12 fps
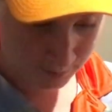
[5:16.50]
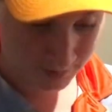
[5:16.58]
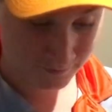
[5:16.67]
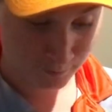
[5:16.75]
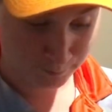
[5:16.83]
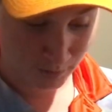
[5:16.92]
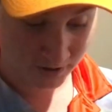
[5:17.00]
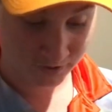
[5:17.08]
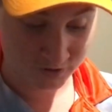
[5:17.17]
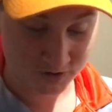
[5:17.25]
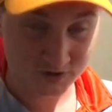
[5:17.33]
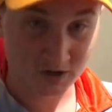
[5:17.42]
we have a button on
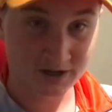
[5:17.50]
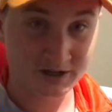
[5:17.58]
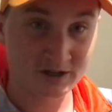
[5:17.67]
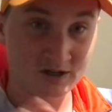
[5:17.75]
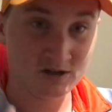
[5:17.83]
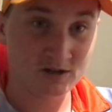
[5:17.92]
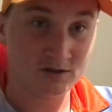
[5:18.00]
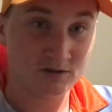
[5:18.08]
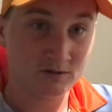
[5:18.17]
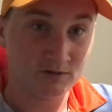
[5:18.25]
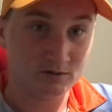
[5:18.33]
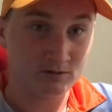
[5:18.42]
the side here
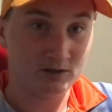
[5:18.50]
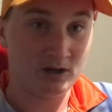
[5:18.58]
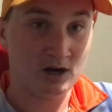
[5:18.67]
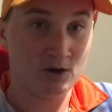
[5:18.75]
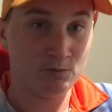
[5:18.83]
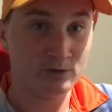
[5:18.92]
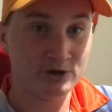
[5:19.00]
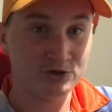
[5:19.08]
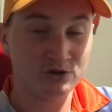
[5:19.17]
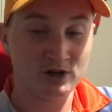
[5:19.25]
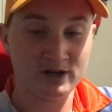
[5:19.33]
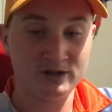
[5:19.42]
where it
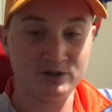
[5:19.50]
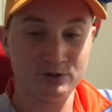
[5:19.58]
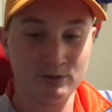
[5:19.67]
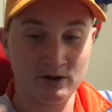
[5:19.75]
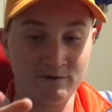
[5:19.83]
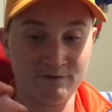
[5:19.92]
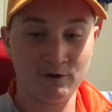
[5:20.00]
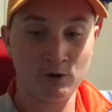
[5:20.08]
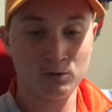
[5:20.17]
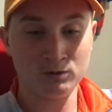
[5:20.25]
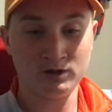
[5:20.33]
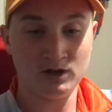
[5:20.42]
tried to
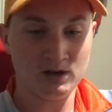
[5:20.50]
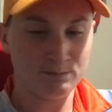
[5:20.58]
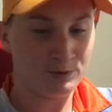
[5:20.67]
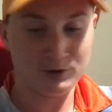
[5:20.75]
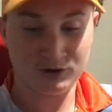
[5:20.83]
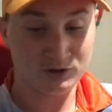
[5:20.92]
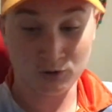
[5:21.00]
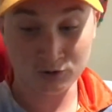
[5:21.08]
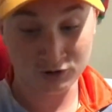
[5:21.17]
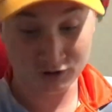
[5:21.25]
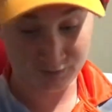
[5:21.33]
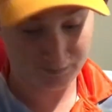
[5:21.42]
fold, but the stock
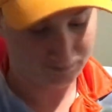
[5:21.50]
just